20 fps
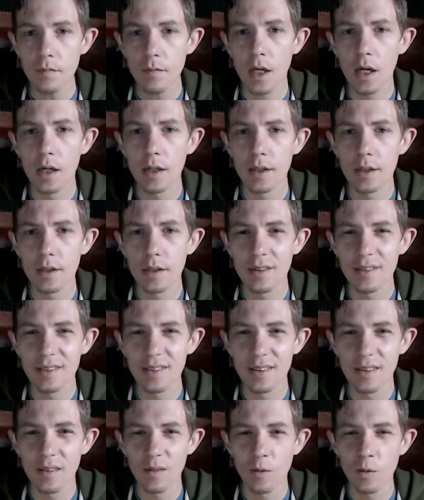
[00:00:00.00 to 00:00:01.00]
I,
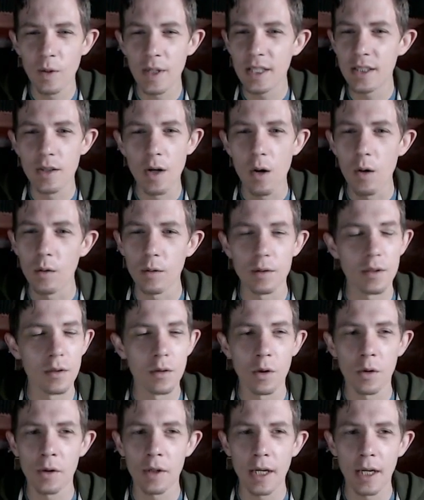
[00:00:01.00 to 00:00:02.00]
we don't
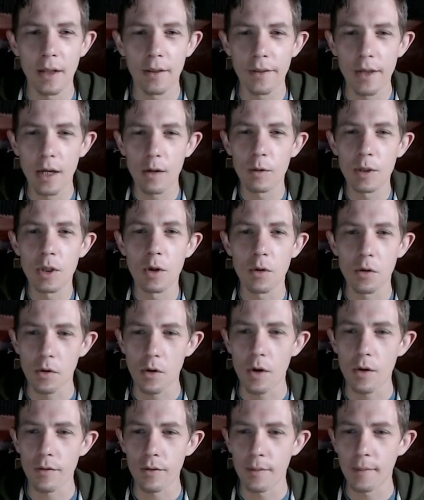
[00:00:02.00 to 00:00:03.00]
learn anything. We don't
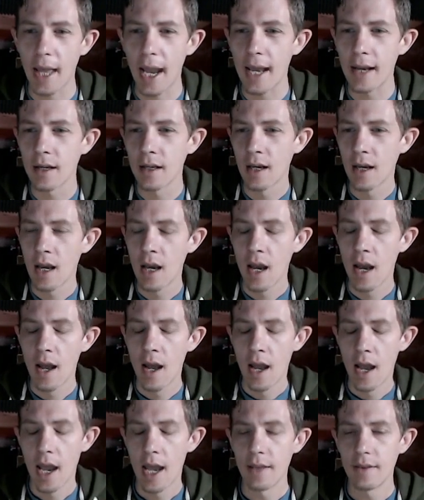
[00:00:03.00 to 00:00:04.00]
grow from that.
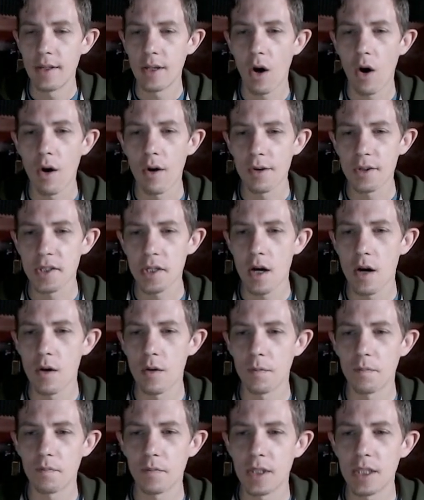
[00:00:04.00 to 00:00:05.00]
And then
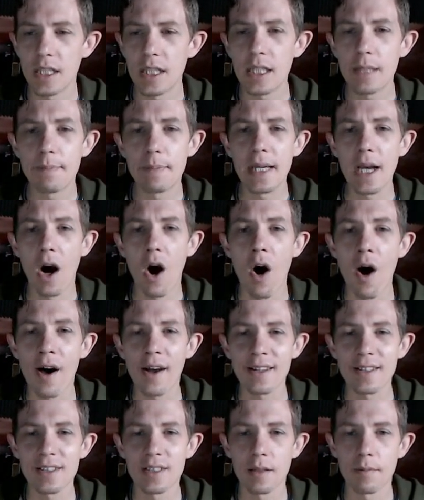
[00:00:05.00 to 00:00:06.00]
also, you need to be
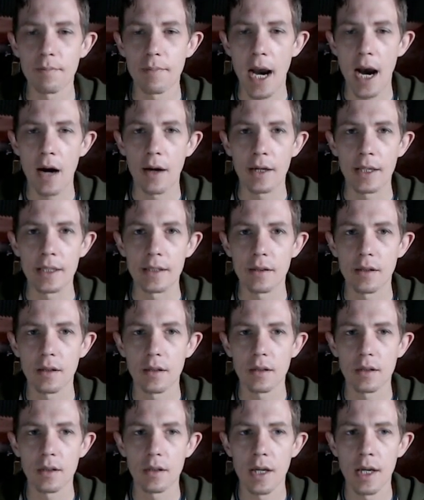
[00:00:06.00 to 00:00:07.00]
honest about it
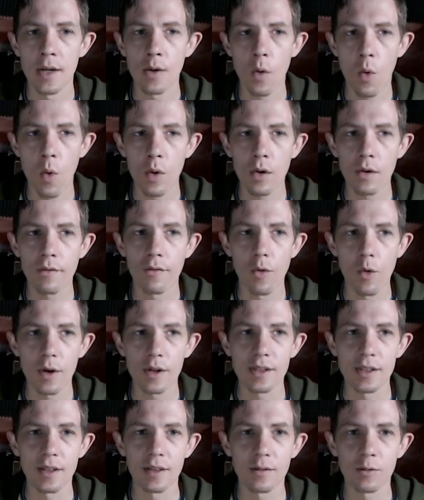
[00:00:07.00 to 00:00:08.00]
in order for
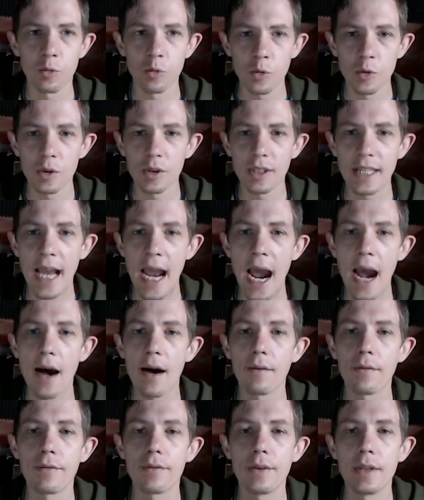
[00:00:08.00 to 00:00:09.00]
it to really
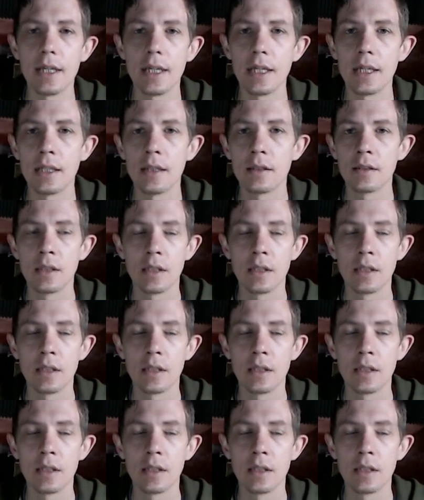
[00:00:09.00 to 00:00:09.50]
have the,